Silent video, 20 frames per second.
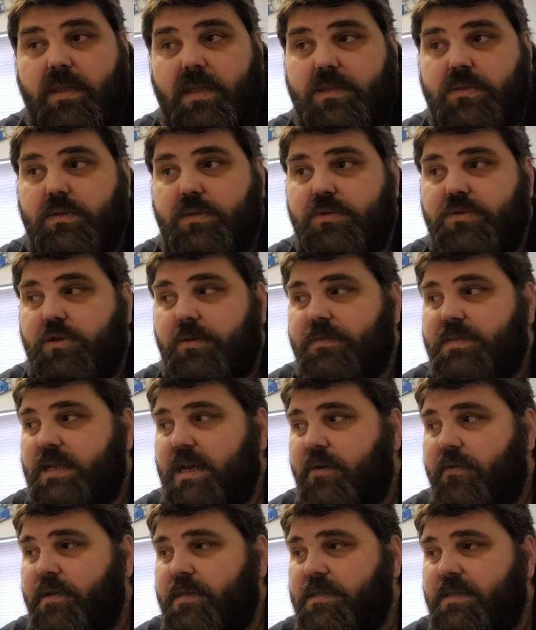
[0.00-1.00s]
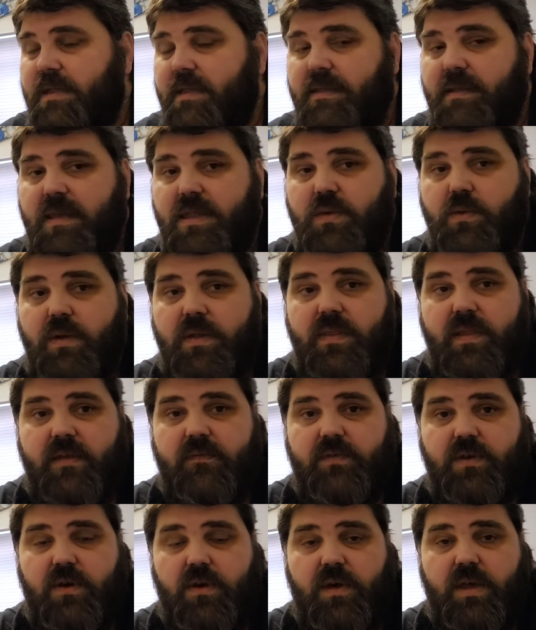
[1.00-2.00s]
That's what the drop tower is. And then the other one
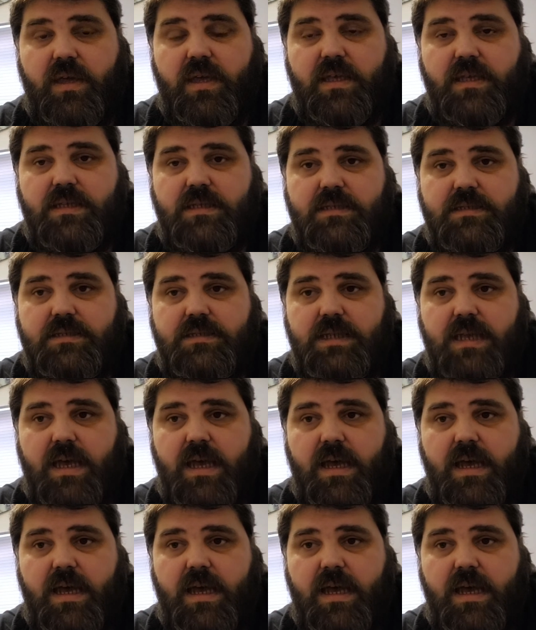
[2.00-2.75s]
they've got is